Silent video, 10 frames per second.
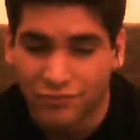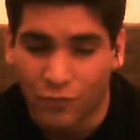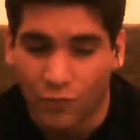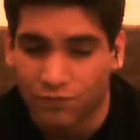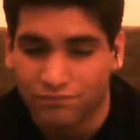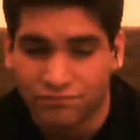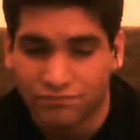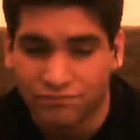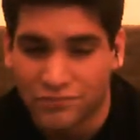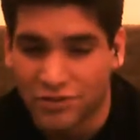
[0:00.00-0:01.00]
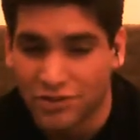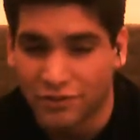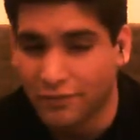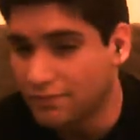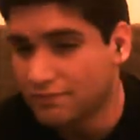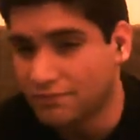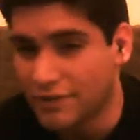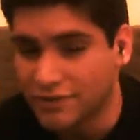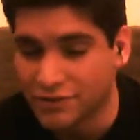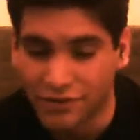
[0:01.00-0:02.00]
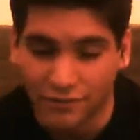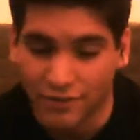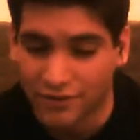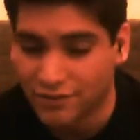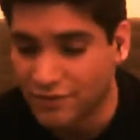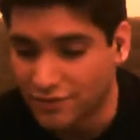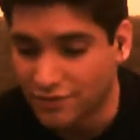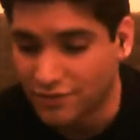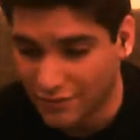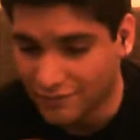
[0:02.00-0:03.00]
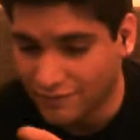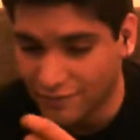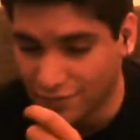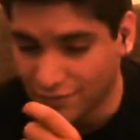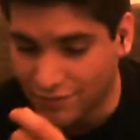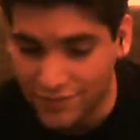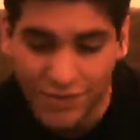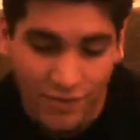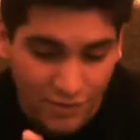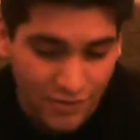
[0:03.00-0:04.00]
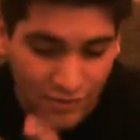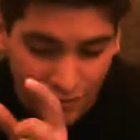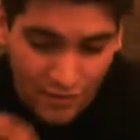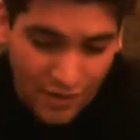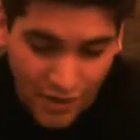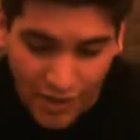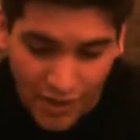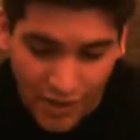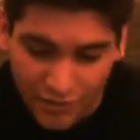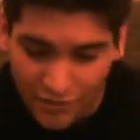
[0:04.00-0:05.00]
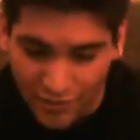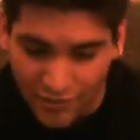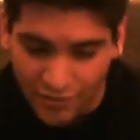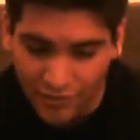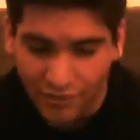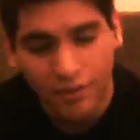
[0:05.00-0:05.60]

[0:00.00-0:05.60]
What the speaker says: I think wants to give you this, and I handed the